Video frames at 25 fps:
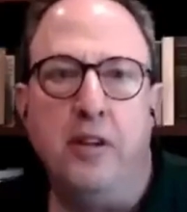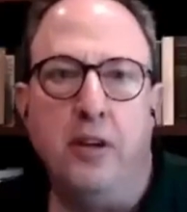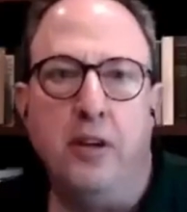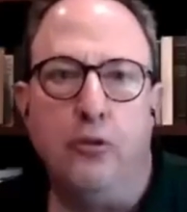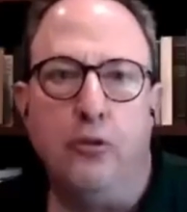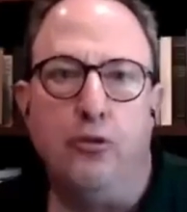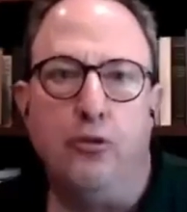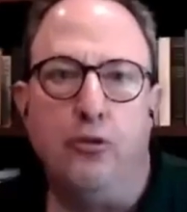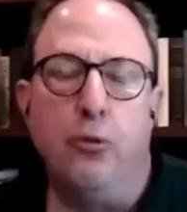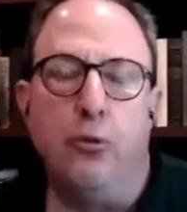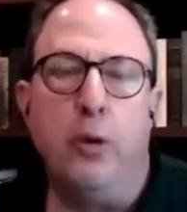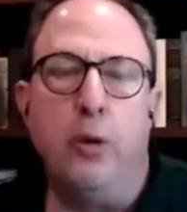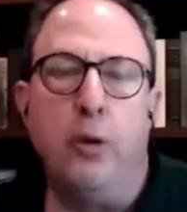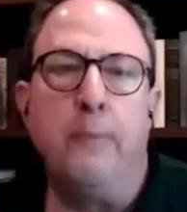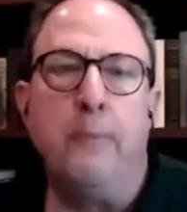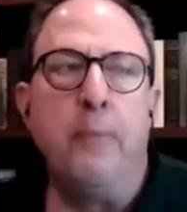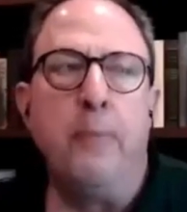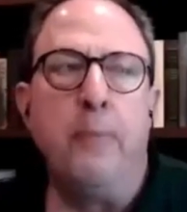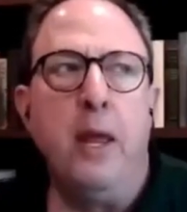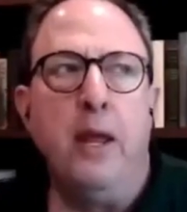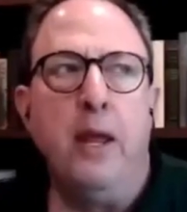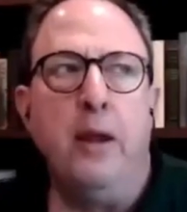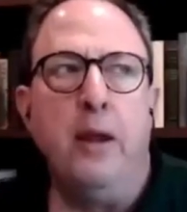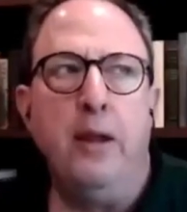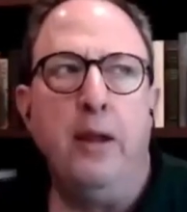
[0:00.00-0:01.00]
the issue with
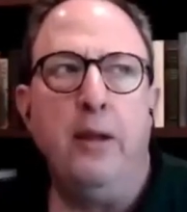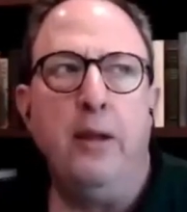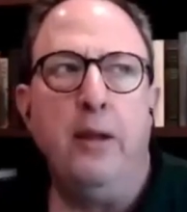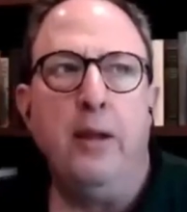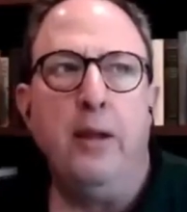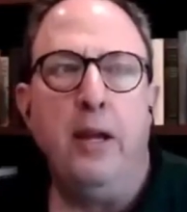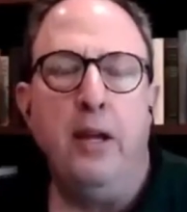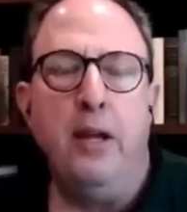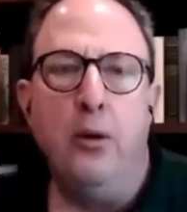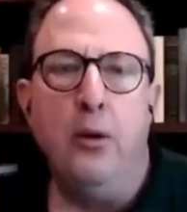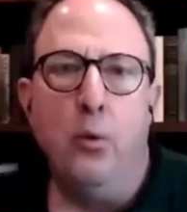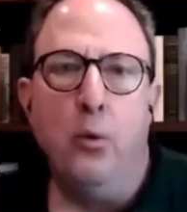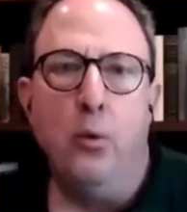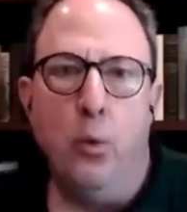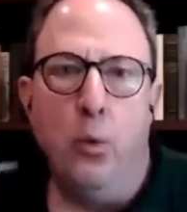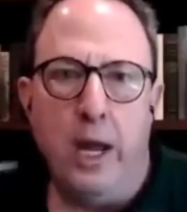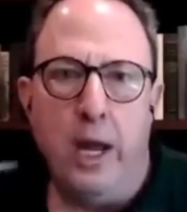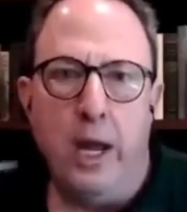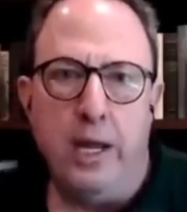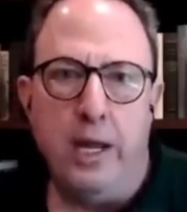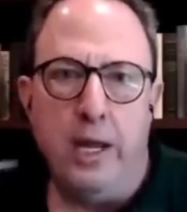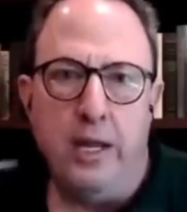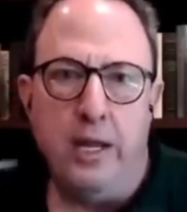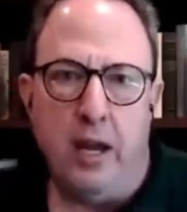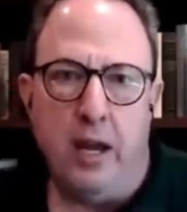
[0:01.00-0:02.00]
in a
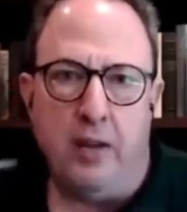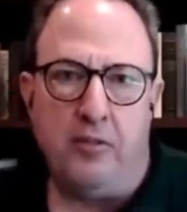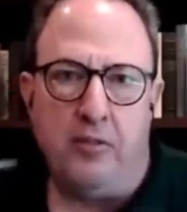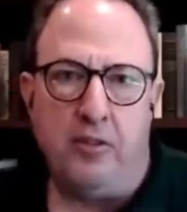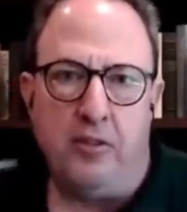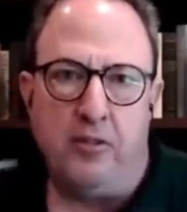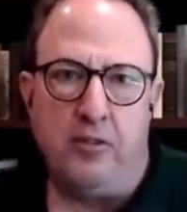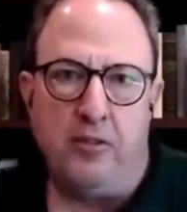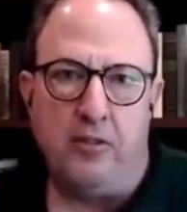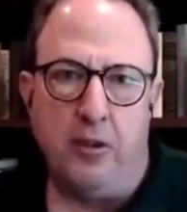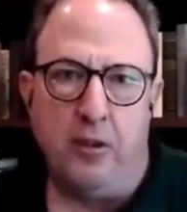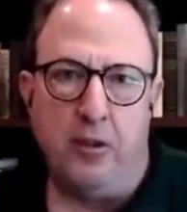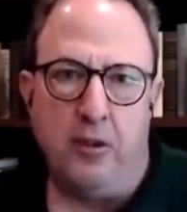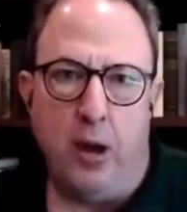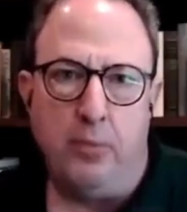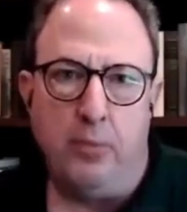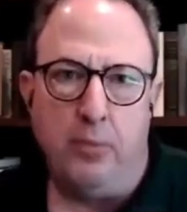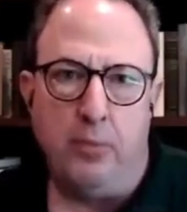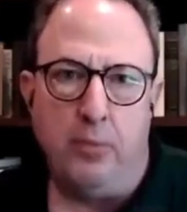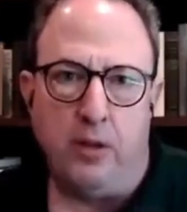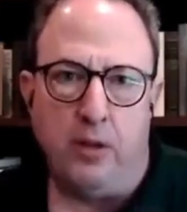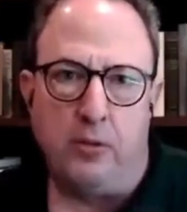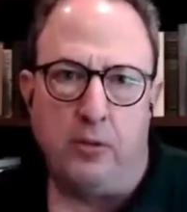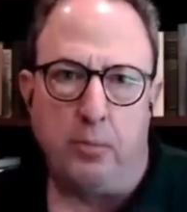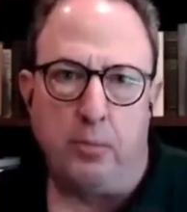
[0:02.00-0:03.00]
way, yes, it's an
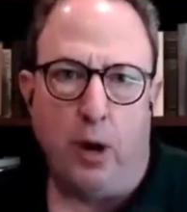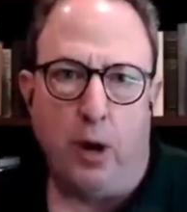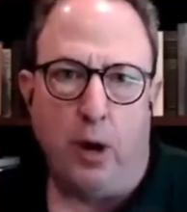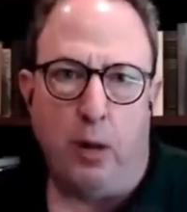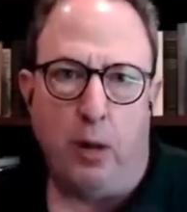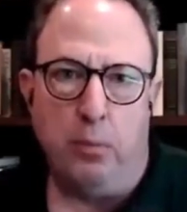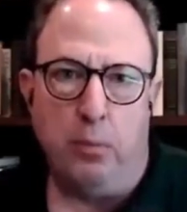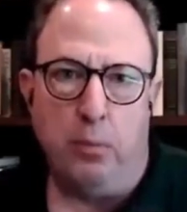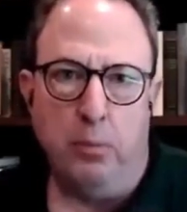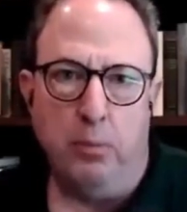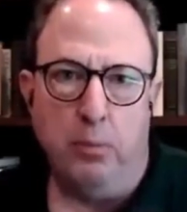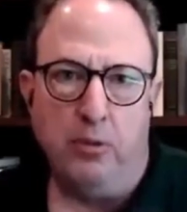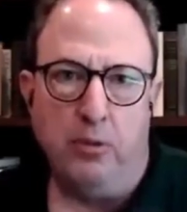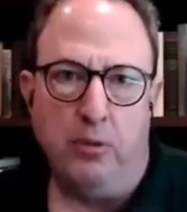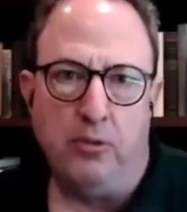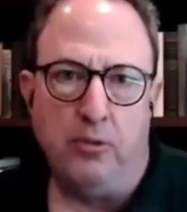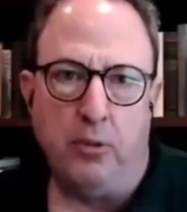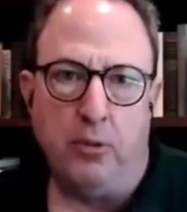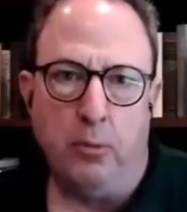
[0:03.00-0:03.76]
optics problem.